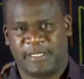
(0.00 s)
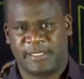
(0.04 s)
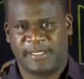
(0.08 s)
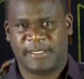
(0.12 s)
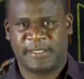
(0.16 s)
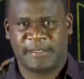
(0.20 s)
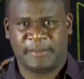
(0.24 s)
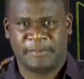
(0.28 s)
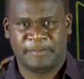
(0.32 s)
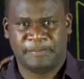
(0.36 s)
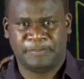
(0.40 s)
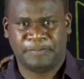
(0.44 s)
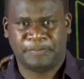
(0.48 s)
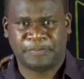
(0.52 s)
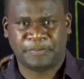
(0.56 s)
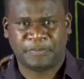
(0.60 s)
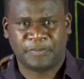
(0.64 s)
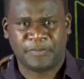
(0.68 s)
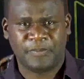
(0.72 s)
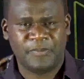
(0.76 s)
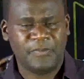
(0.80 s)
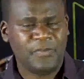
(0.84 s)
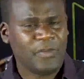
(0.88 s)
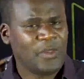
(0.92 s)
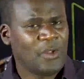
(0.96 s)
us.
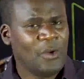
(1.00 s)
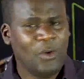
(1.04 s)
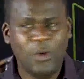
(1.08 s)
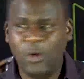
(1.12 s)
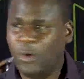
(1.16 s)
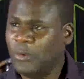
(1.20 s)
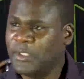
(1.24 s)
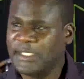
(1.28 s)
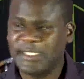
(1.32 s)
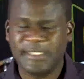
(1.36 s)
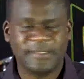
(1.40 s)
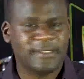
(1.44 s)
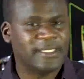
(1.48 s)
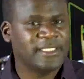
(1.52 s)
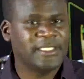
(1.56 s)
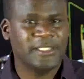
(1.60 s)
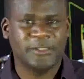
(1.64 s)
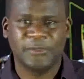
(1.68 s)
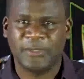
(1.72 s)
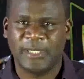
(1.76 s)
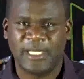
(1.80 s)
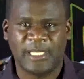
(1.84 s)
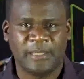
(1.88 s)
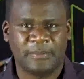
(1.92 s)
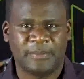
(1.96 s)
Always ready
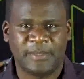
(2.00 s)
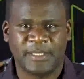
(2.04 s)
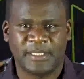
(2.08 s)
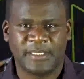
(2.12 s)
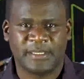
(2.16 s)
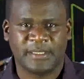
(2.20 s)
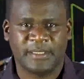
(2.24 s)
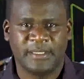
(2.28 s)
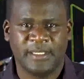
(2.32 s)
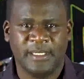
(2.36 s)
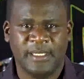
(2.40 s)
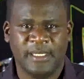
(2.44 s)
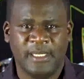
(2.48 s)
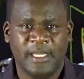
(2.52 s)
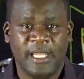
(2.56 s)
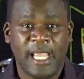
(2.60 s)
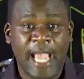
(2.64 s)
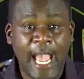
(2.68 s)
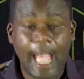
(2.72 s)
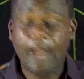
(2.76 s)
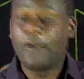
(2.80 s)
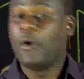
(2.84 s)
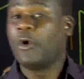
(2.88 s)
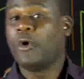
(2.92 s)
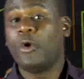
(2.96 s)
to help us.
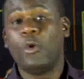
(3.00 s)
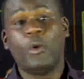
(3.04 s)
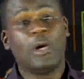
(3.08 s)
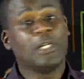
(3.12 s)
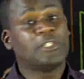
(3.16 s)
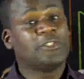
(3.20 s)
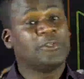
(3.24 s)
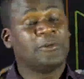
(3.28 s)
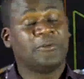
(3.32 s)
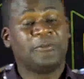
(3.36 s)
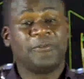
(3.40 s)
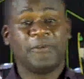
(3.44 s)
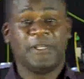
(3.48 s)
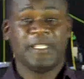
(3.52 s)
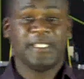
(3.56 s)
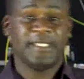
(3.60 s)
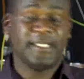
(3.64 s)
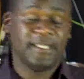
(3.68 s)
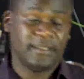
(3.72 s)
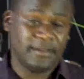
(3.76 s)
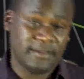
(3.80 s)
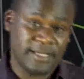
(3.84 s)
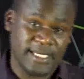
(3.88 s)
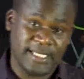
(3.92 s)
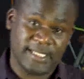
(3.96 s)
I don't know what you're
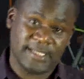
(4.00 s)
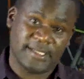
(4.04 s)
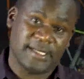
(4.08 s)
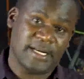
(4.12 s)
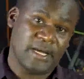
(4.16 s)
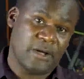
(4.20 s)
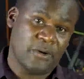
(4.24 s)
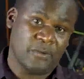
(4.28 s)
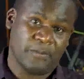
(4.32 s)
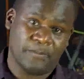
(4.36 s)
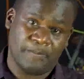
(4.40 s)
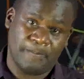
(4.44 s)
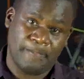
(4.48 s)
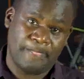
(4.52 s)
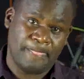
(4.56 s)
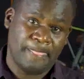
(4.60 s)
facing right now.